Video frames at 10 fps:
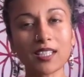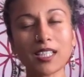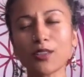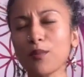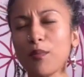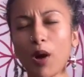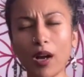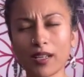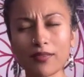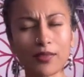in your
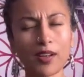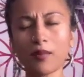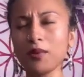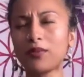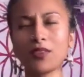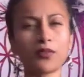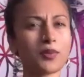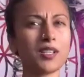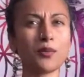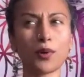body, forget about the
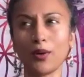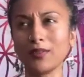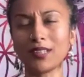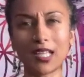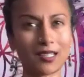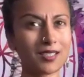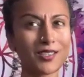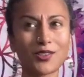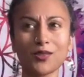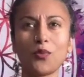3D world. Like, this is
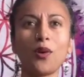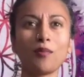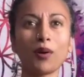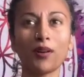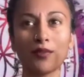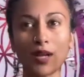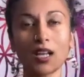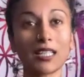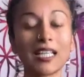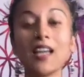just one part of reality.